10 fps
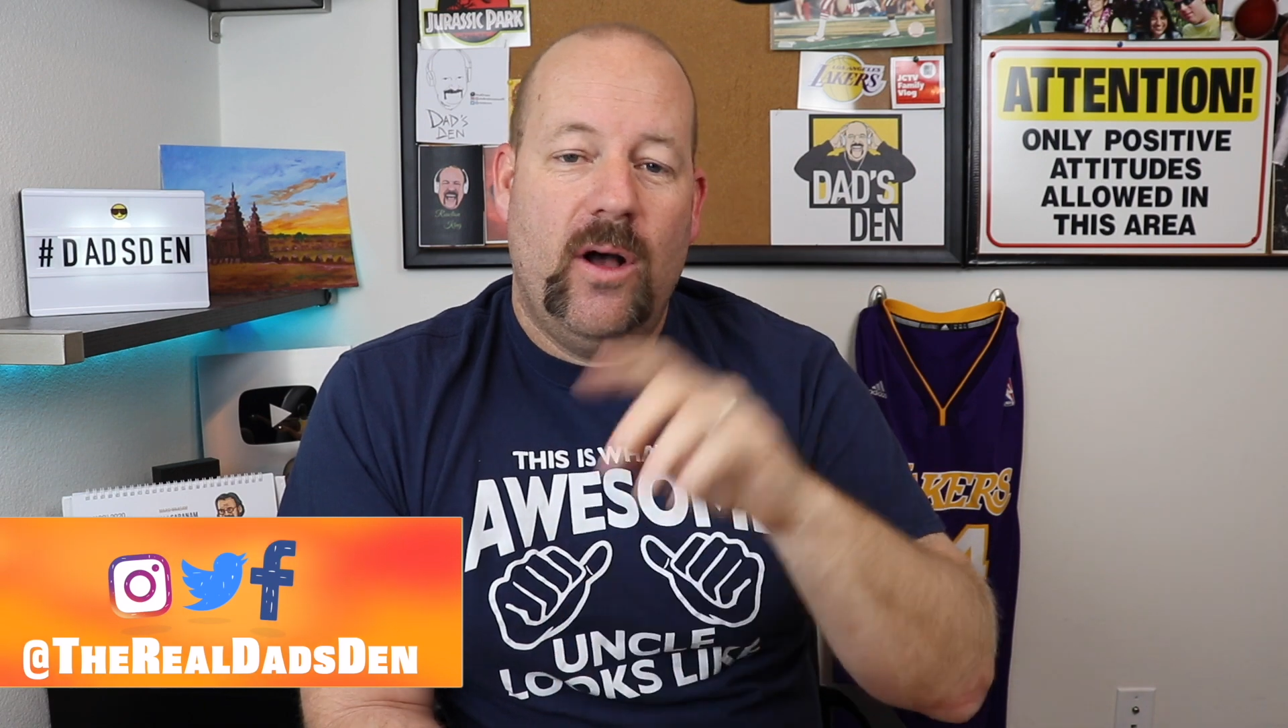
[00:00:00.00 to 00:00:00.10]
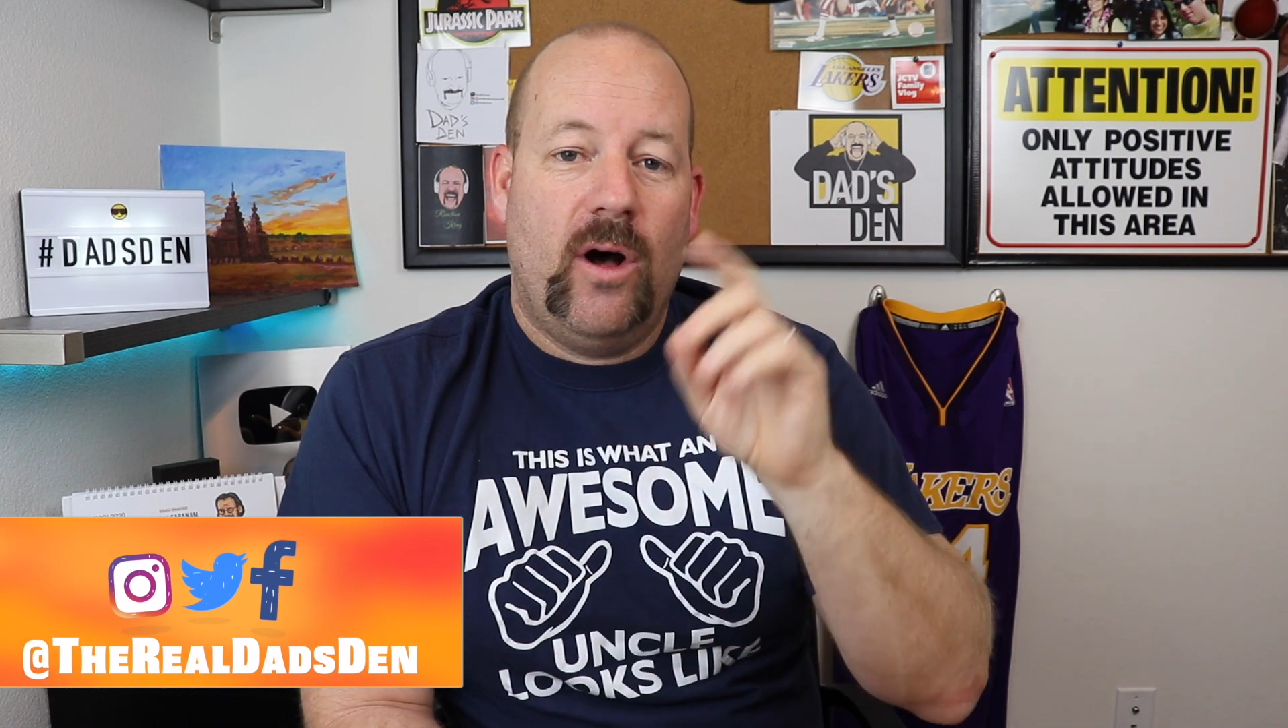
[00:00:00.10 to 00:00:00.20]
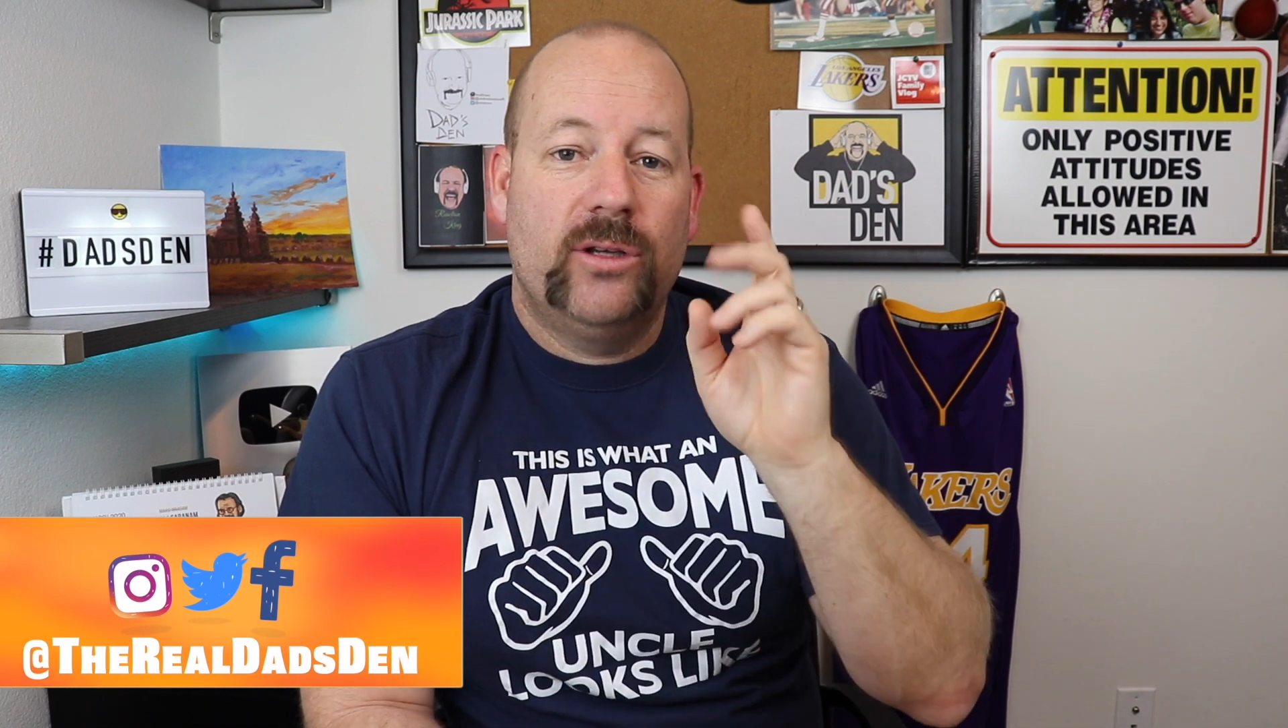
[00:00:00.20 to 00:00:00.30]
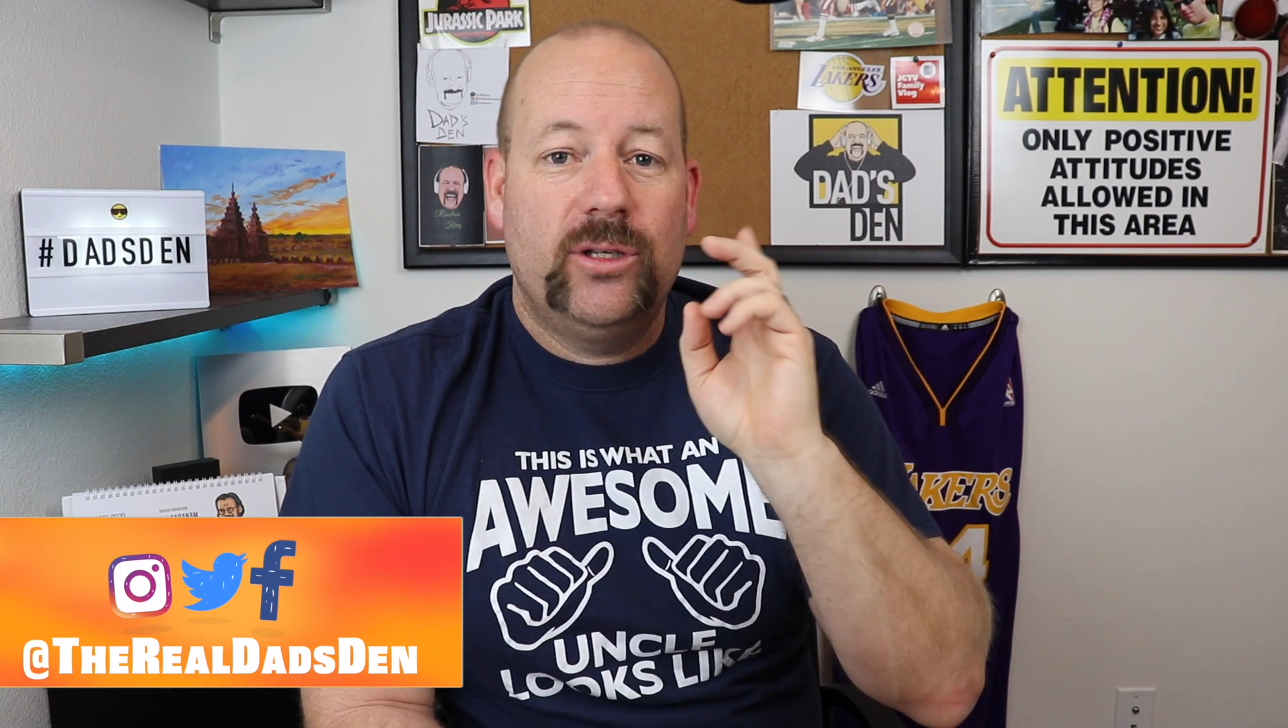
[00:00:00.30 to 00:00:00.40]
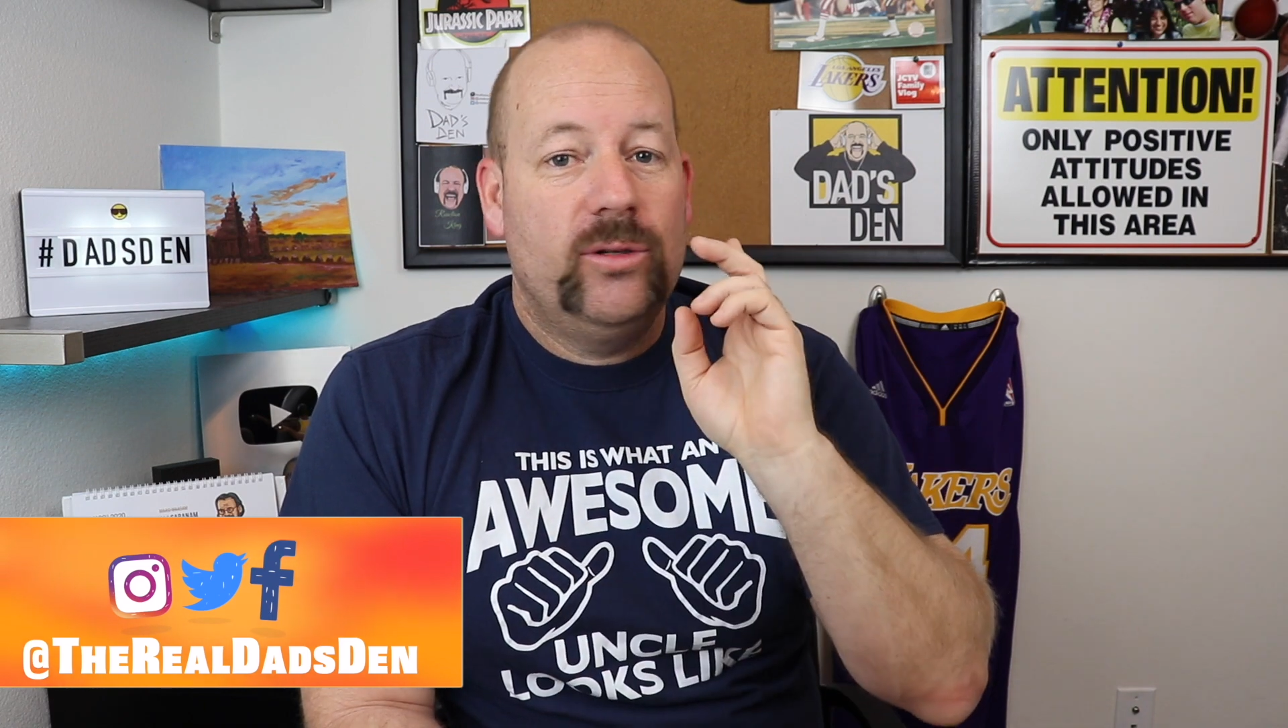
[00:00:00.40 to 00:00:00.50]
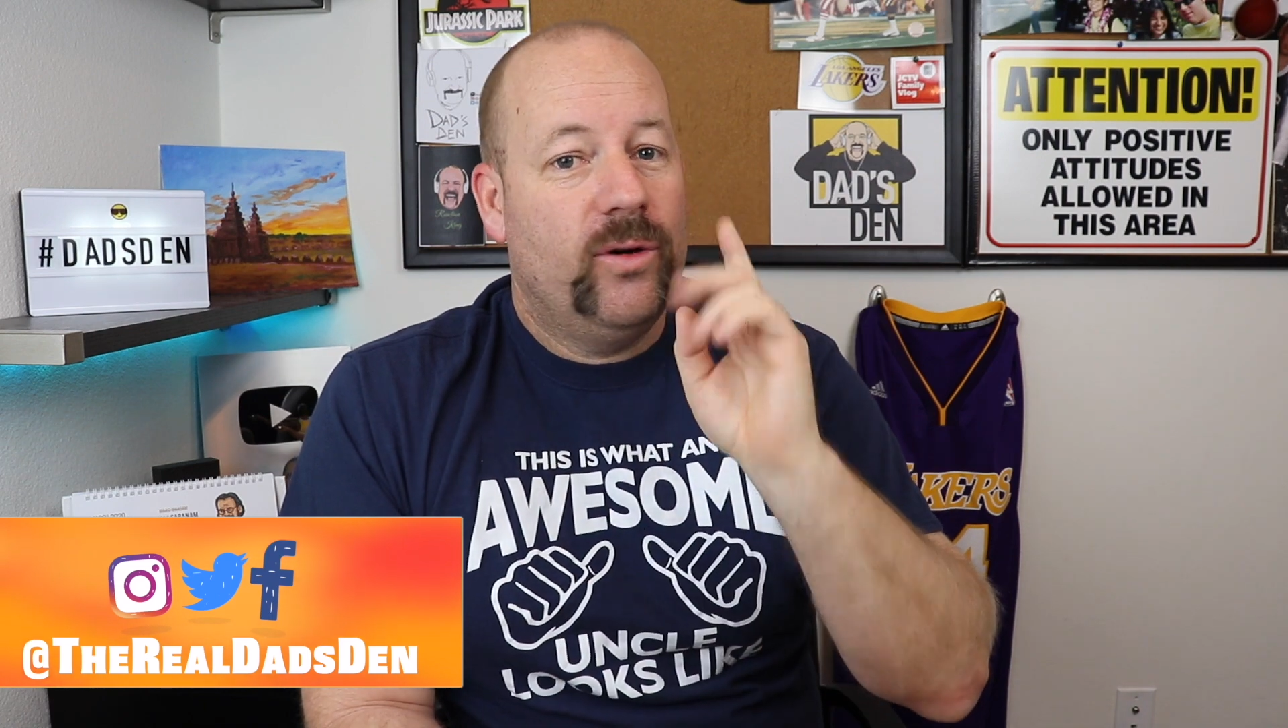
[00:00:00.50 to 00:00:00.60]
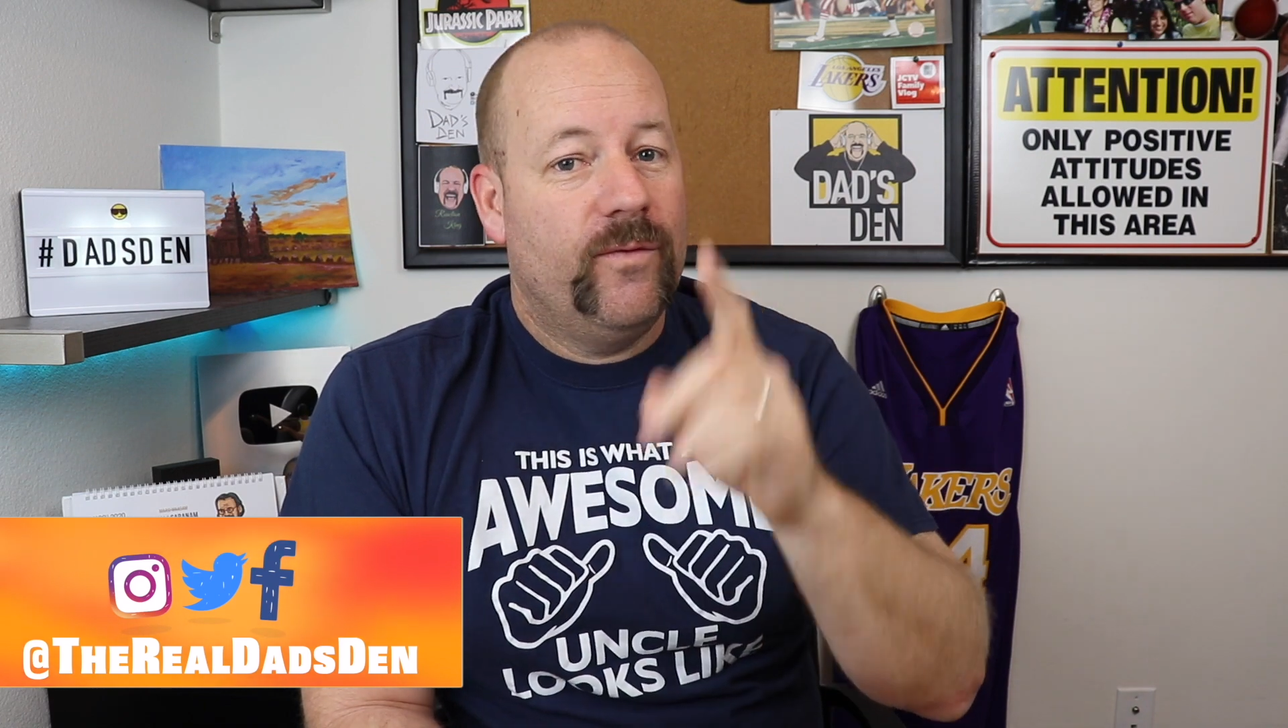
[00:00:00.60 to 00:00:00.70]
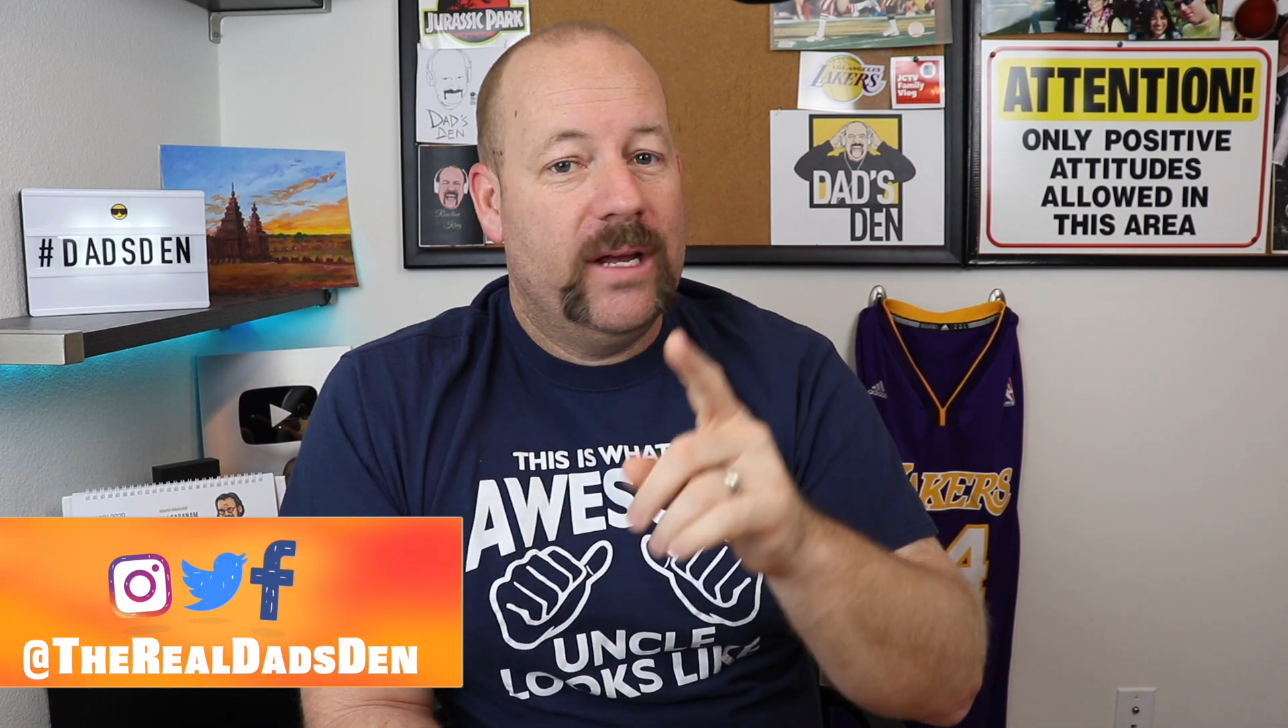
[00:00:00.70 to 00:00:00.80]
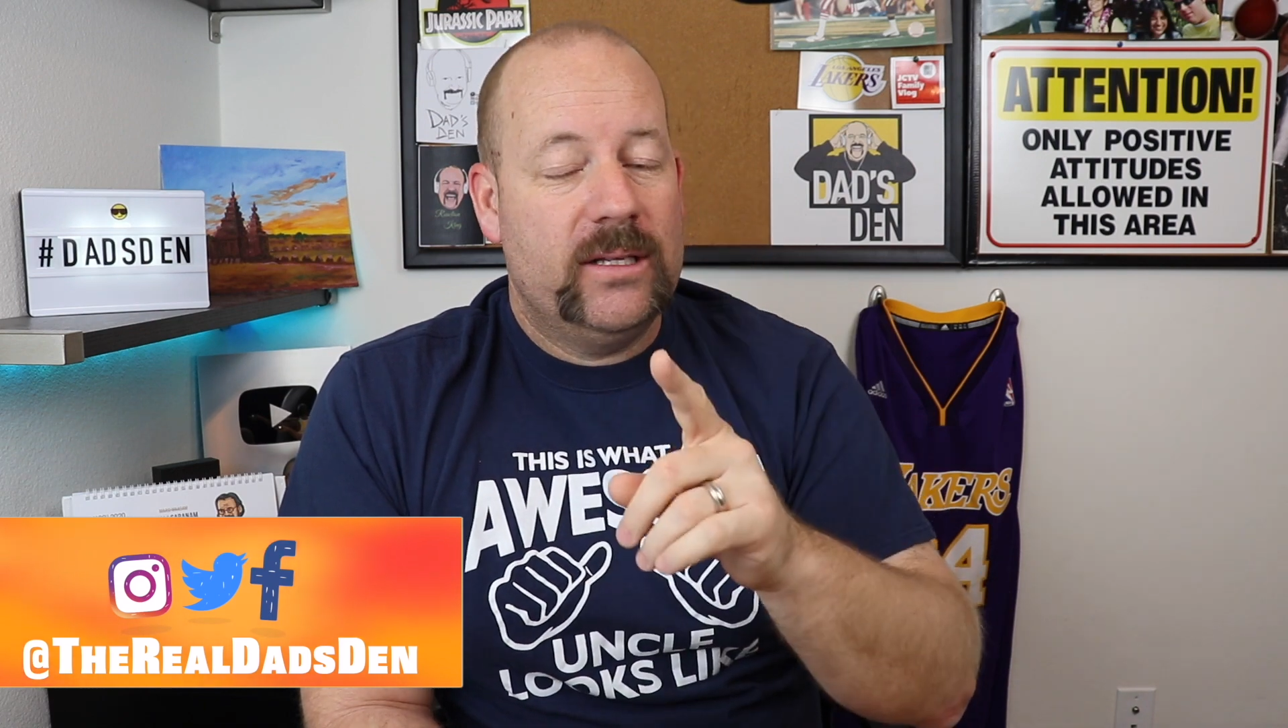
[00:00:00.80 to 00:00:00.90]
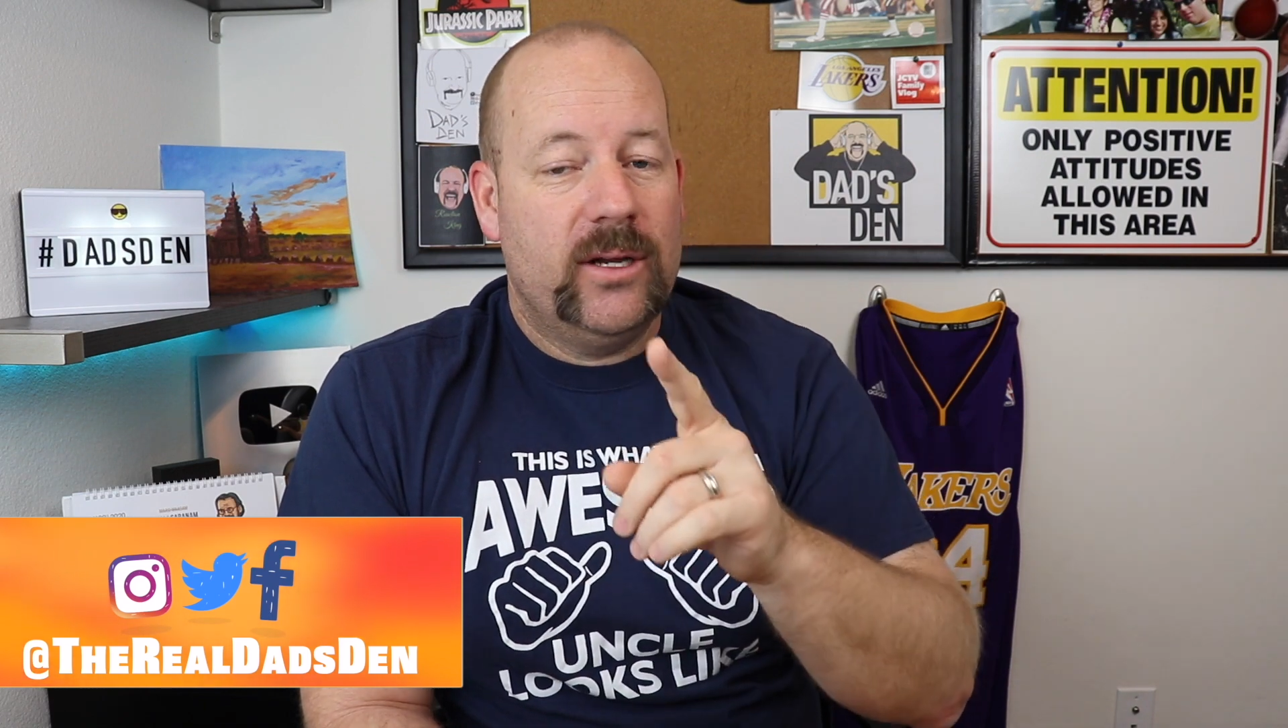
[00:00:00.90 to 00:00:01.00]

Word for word: Also, don't forget